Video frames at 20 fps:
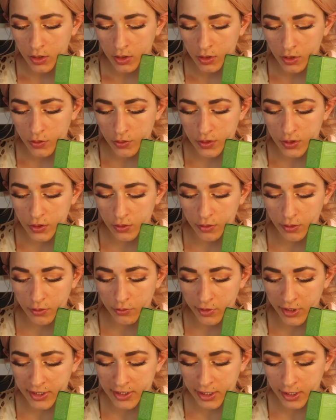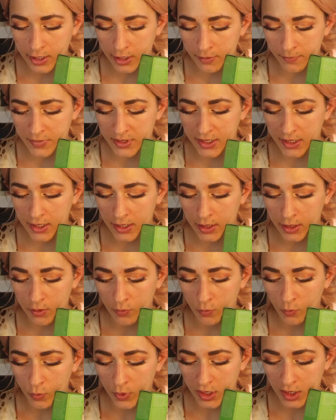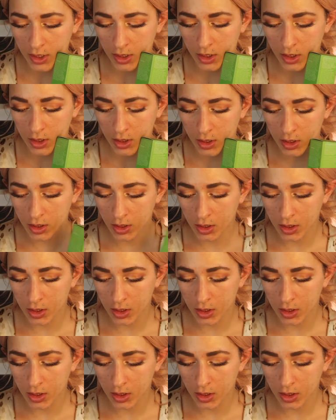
Use two to three times a week.